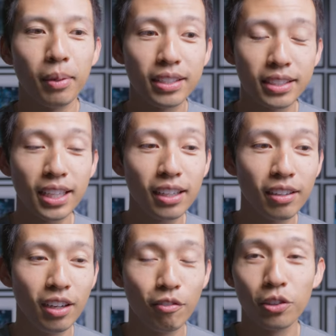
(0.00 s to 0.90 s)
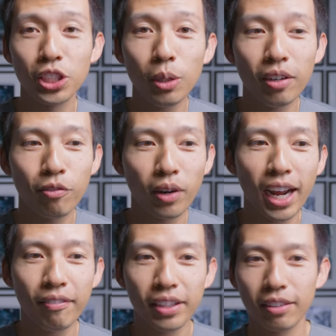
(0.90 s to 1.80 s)
But instead, for Showit, for
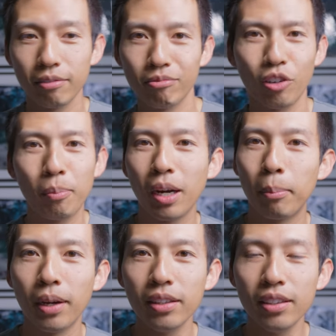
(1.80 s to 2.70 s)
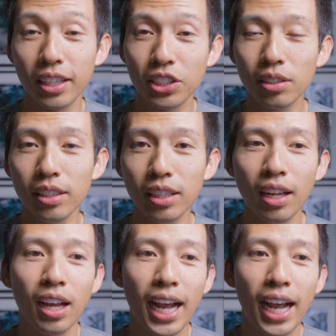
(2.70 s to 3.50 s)
having it for about a month initially,